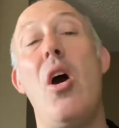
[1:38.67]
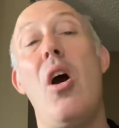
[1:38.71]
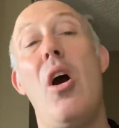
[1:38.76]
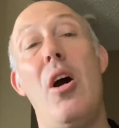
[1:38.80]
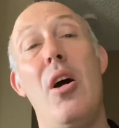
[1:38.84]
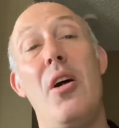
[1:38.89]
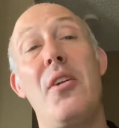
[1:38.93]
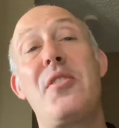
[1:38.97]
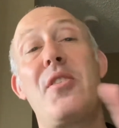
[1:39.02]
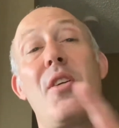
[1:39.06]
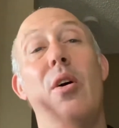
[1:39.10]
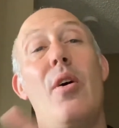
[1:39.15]

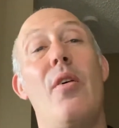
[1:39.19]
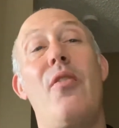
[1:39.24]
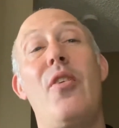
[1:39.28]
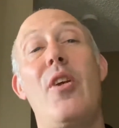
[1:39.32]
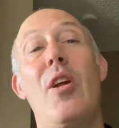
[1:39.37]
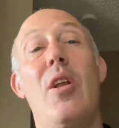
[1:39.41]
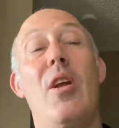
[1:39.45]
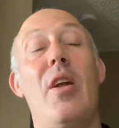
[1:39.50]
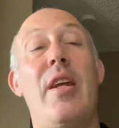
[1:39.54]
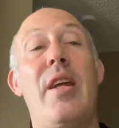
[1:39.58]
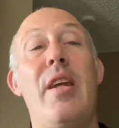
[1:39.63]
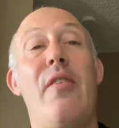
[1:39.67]
Also, if
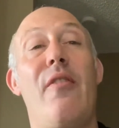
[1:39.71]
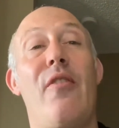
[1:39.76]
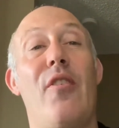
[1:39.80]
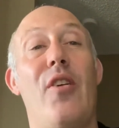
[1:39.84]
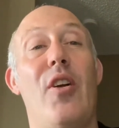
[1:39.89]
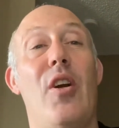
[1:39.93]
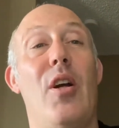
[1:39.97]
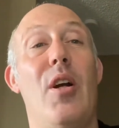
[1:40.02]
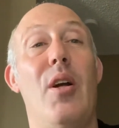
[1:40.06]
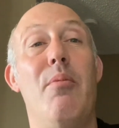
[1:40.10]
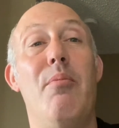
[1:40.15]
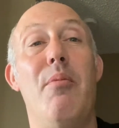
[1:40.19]
you're looking
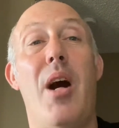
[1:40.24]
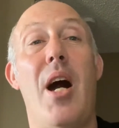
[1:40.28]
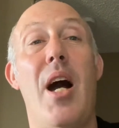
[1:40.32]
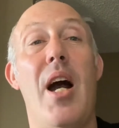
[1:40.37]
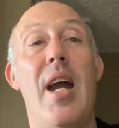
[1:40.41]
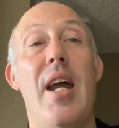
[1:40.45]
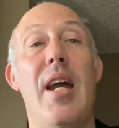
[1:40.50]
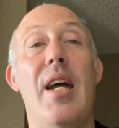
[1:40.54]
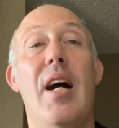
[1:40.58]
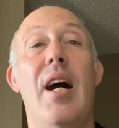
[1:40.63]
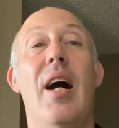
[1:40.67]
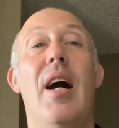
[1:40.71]
for
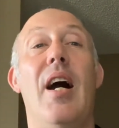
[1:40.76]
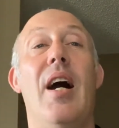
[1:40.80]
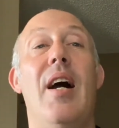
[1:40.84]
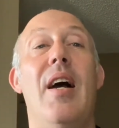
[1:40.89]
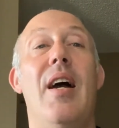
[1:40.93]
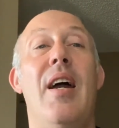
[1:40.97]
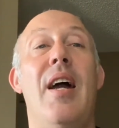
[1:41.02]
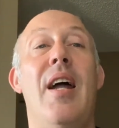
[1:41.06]
my uh,